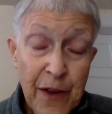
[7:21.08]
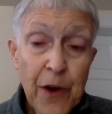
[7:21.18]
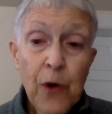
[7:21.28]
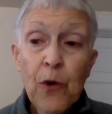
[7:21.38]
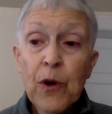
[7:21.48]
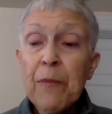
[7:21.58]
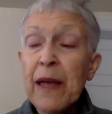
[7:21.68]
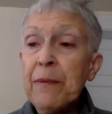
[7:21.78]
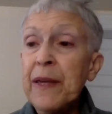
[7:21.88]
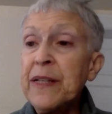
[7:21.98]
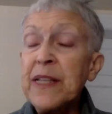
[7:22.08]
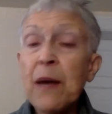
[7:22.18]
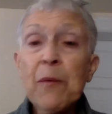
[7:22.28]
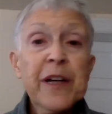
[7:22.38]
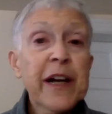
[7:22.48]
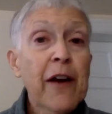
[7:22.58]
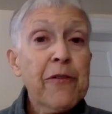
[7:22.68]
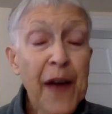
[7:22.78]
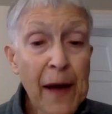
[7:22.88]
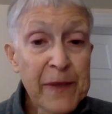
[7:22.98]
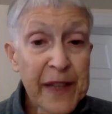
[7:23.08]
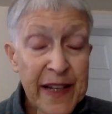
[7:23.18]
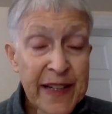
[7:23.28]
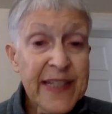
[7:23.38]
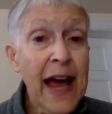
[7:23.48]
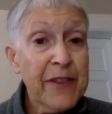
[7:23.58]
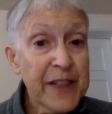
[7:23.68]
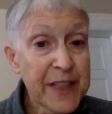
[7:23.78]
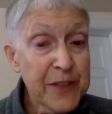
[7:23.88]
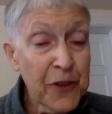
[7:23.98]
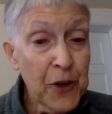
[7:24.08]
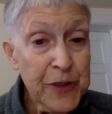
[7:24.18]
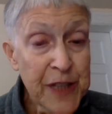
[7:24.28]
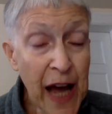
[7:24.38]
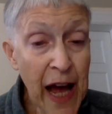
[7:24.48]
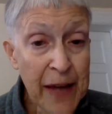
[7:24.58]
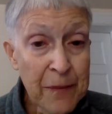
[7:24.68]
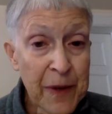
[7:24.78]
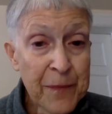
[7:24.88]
or maybe someone in our family is having a difficult time,